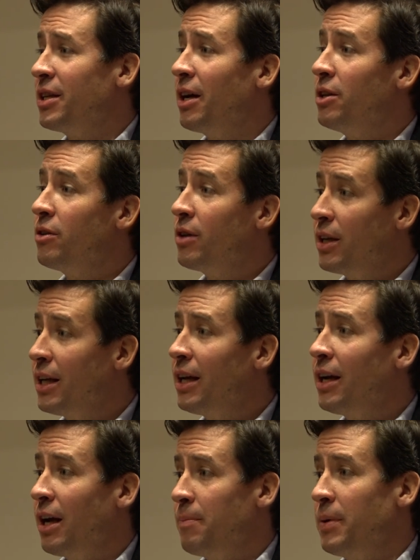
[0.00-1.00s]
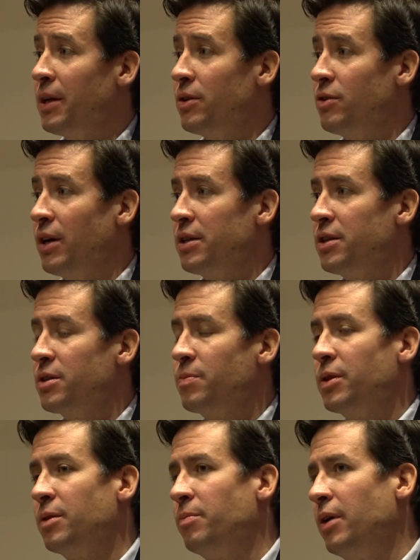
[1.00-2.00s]
Now, you can get IP addresses,
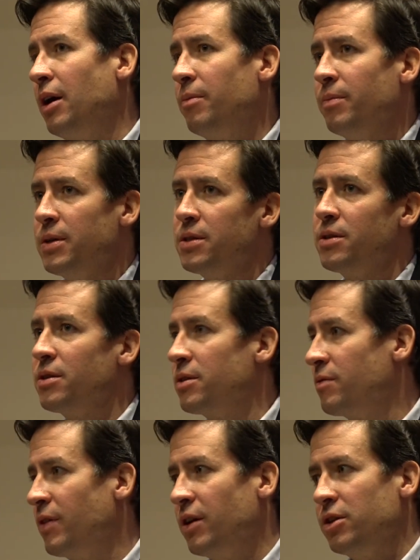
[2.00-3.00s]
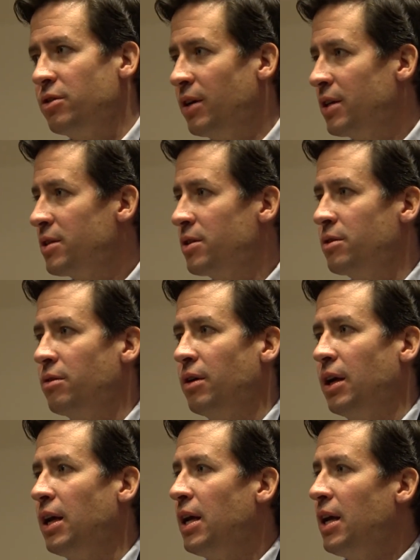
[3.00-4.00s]
but the problem is it's very
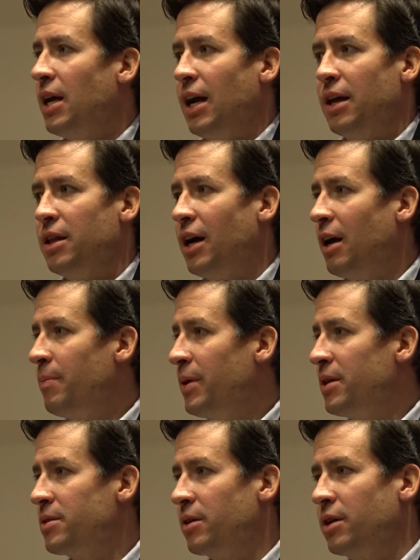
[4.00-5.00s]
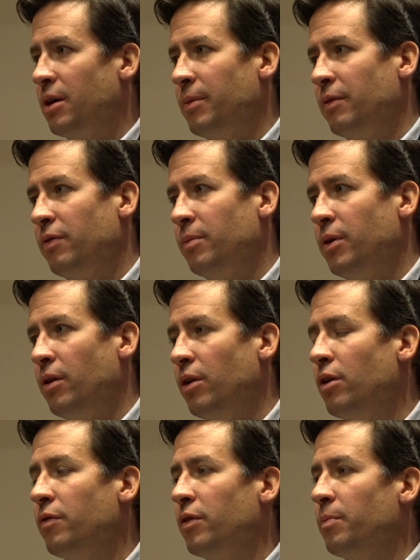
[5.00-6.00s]
transitory, and the IPs are coming from all
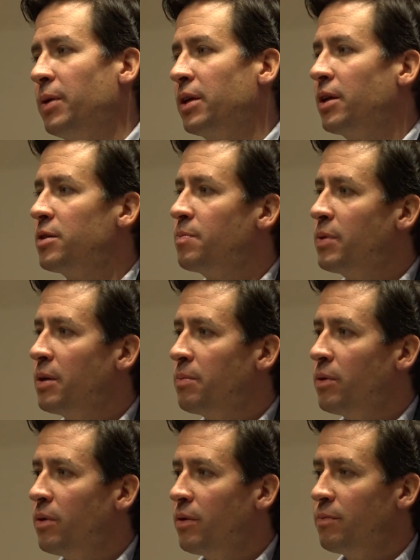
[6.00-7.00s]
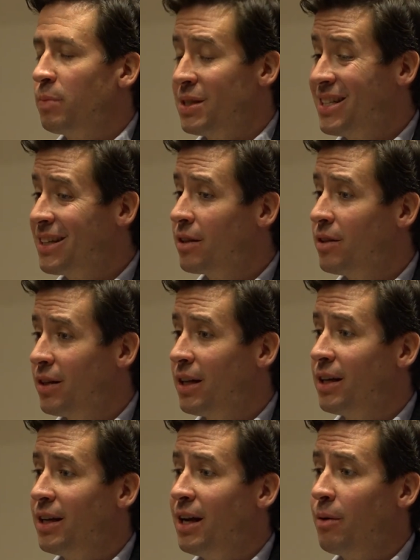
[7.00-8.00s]
over because people, particularly
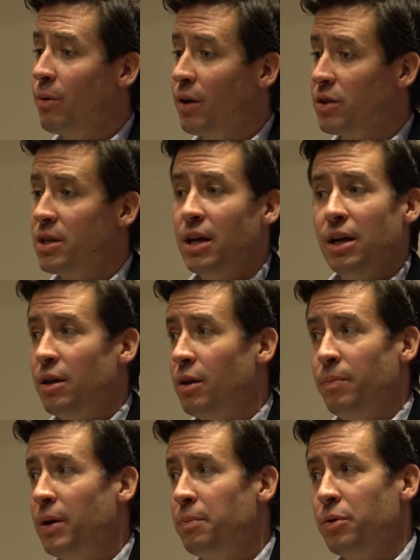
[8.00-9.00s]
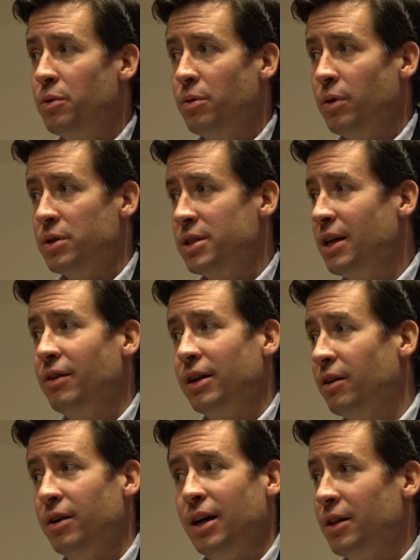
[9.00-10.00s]
in networks, the people who are
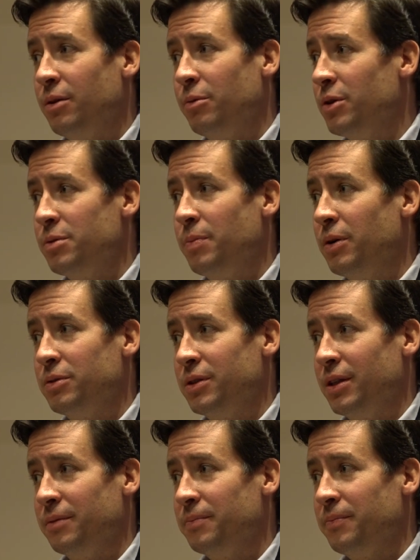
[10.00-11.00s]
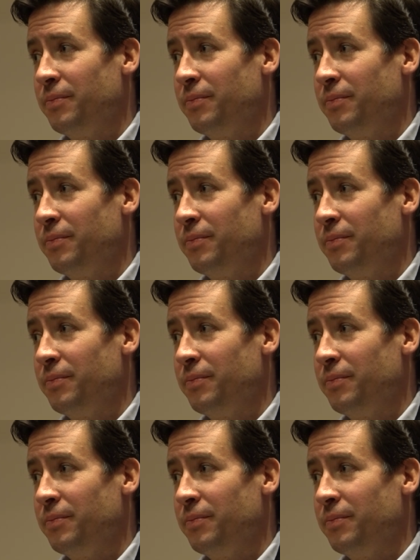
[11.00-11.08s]
selling are not the ones posting.